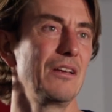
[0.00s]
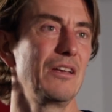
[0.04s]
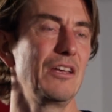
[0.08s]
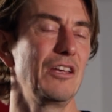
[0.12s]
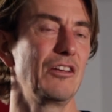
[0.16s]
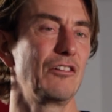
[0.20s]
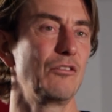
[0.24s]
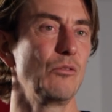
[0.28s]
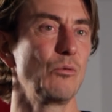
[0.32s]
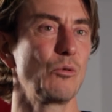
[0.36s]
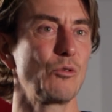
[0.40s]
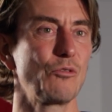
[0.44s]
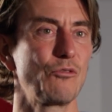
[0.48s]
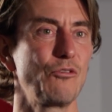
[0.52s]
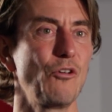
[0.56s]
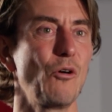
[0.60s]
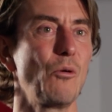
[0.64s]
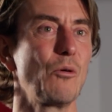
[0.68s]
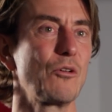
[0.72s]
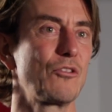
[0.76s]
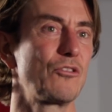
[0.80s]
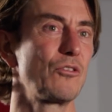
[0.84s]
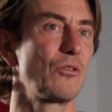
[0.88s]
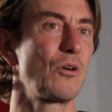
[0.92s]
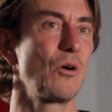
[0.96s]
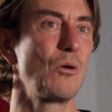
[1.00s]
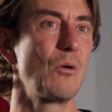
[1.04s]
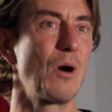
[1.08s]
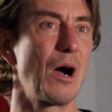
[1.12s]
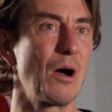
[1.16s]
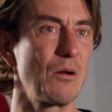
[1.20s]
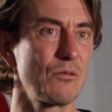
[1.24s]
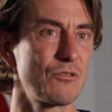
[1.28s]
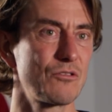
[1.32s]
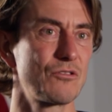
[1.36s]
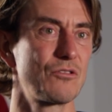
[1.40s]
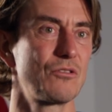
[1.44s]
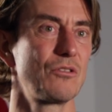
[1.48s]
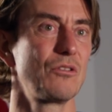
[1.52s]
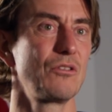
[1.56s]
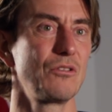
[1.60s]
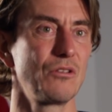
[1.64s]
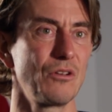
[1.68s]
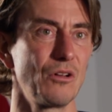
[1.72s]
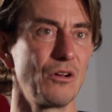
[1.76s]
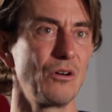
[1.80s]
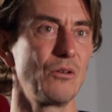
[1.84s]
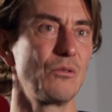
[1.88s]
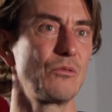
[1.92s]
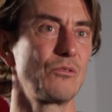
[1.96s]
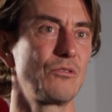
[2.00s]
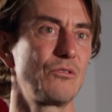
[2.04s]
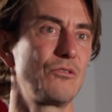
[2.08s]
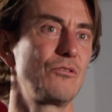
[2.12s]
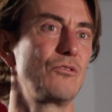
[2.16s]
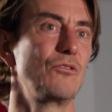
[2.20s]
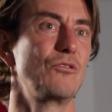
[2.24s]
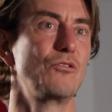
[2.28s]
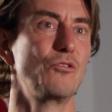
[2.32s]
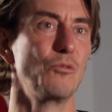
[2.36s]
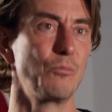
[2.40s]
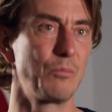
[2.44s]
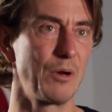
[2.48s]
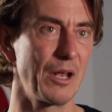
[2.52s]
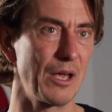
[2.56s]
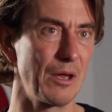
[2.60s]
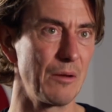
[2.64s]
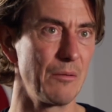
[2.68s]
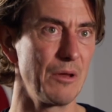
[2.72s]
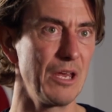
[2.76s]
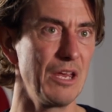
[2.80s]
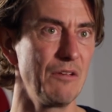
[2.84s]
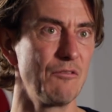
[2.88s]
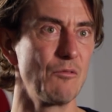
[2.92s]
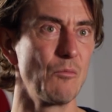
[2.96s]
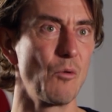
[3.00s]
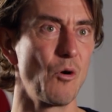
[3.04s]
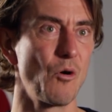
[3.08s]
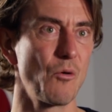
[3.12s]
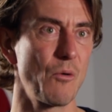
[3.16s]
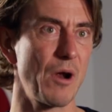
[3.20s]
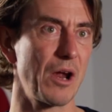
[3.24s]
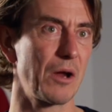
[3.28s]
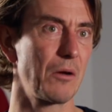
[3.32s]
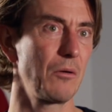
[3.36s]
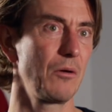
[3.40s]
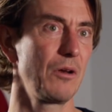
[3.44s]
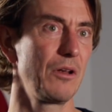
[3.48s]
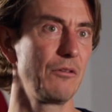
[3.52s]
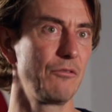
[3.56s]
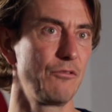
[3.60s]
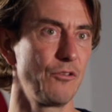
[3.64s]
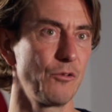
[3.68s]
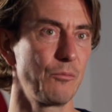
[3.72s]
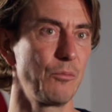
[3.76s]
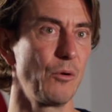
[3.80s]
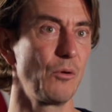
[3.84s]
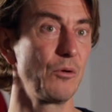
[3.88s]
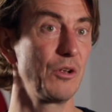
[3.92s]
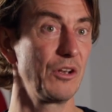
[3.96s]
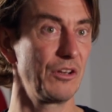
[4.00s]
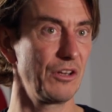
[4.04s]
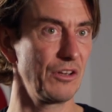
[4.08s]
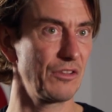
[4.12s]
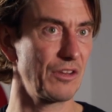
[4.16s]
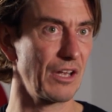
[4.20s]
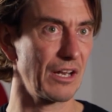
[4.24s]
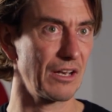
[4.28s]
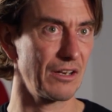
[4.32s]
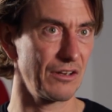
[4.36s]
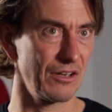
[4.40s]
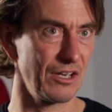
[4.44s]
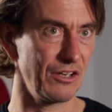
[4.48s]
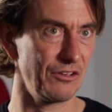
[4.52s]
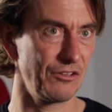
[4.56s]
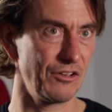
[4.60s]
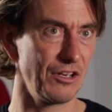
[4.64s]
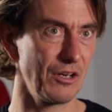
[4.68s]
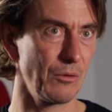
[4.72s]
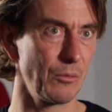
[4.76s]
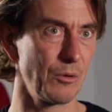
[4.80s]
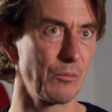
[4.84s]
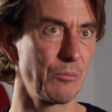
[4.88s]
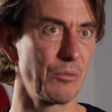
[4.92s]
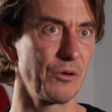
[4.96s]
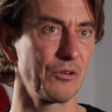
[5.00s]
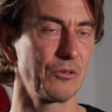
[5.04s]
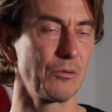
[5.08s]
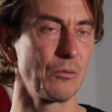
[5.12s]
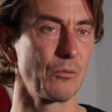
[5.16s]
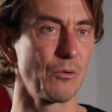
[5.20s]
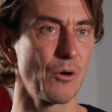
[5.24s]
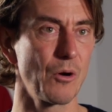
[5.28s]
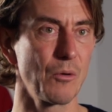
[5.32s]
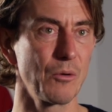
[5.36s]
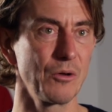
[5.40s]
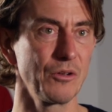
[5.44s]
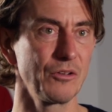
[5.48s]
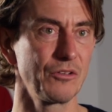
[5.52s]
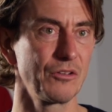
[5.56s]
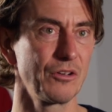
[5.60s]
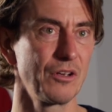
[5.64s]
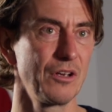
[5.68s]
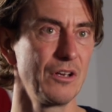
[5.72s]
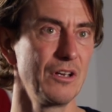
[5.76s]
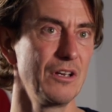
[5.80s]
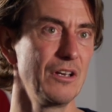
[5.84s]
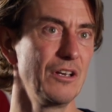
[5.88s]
He's looking forward to go out, you know, to play even more regularly football. He did that this year with Bristol Rovers.